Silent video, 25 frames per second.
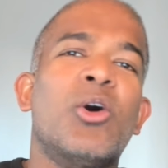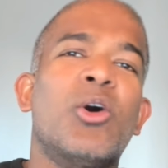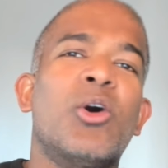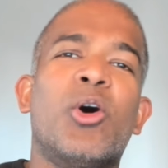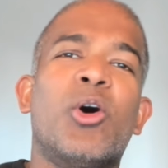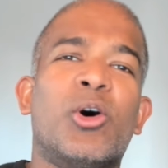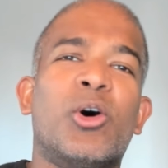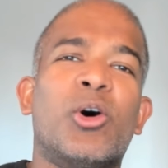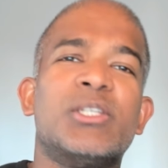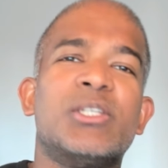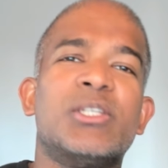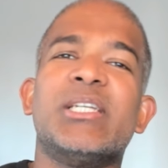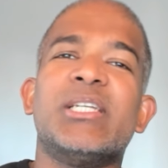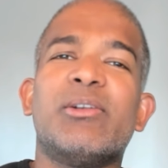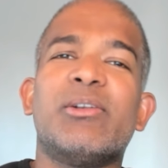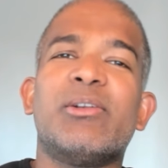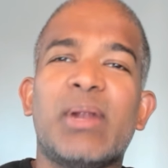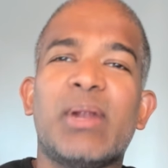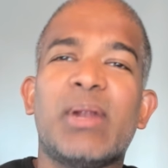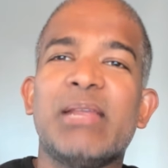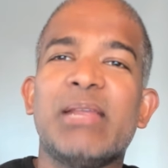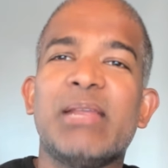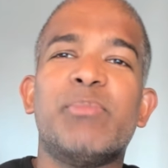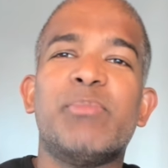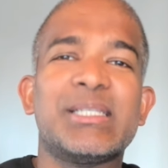or
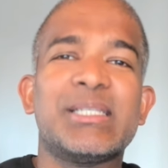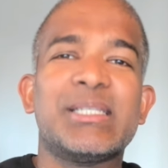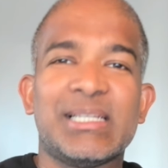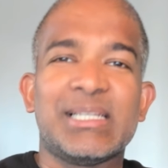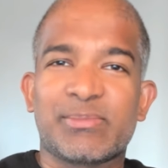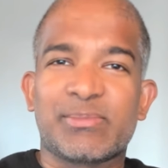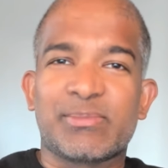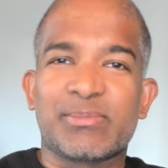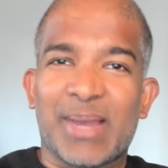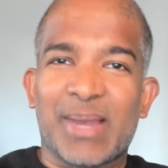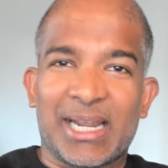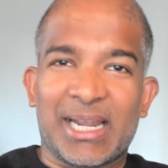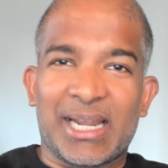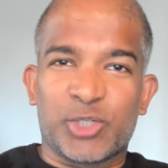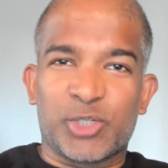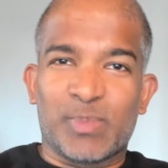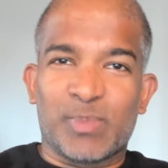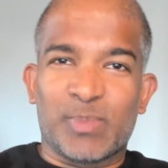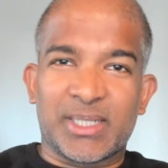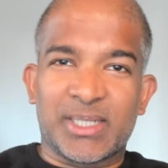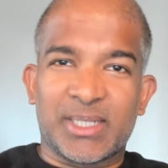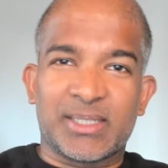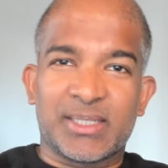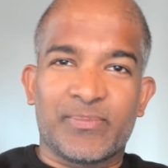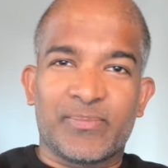generally business
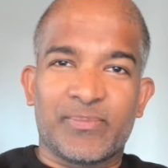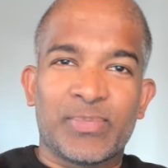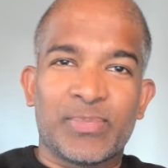management.